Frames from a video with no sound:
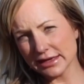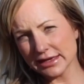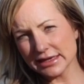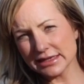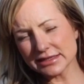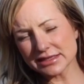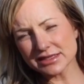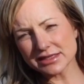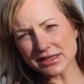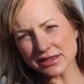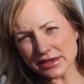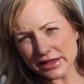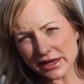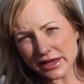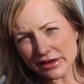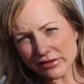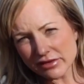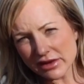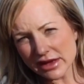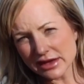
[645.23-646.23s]
eats to
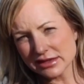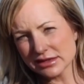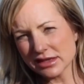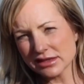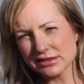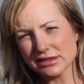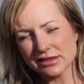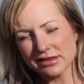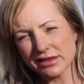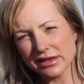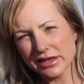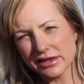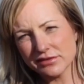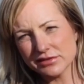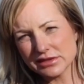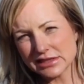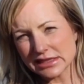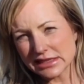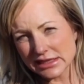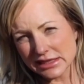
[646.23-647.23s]
live and doesn't live
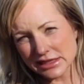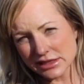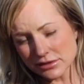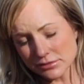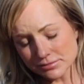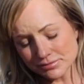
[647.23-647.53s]
to eat,